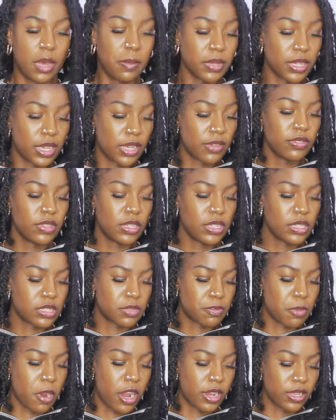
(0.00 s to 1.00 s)
I'm gonna give this
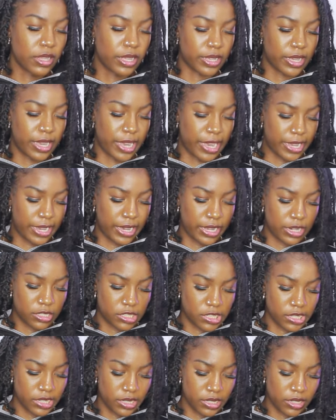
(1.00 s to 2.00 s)
probably like an 8 out of
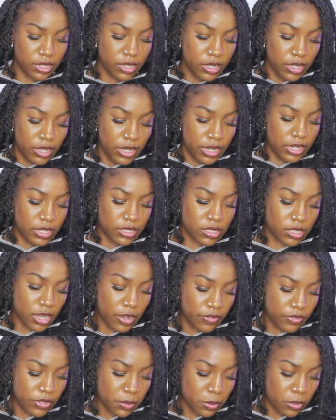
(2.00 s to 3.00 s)
10. It is
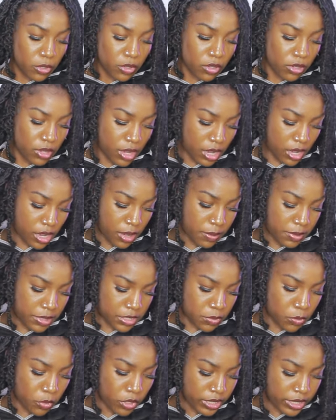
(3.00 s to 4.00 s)
comfortable.
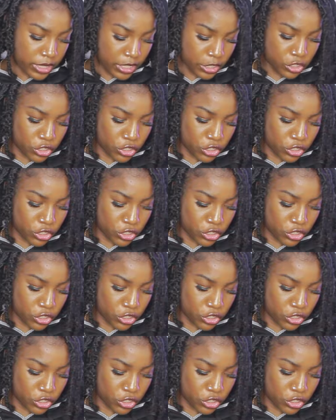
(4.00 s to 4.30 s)
It's more like a